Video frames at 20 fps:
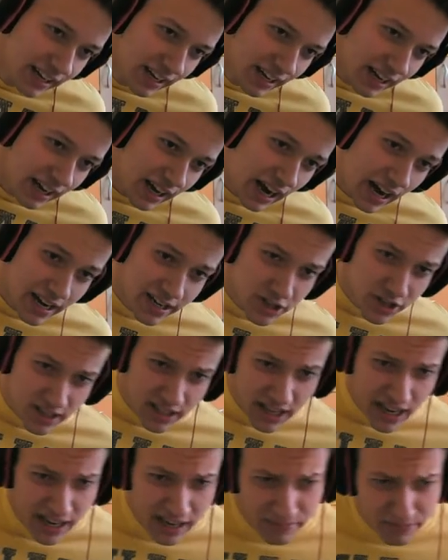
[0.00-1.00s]
I just
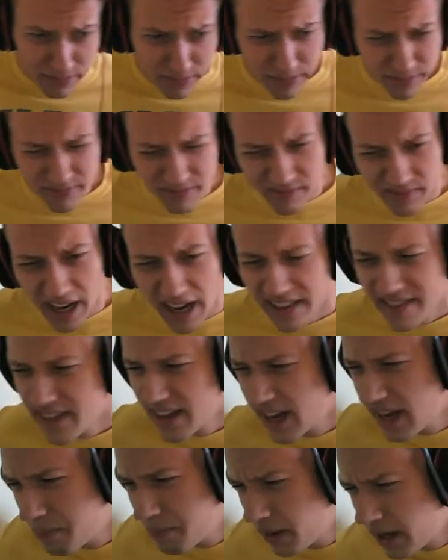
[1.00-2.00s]
kind of, I
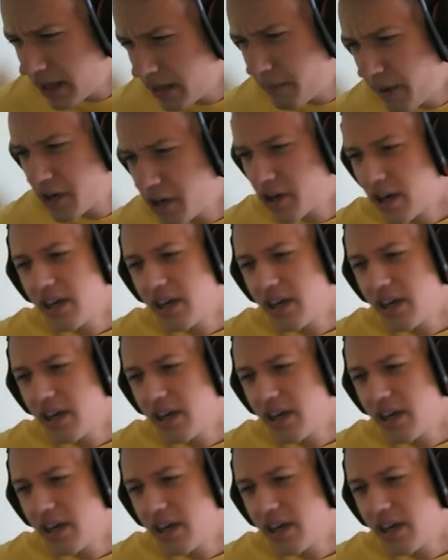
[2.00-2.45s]
think I played better.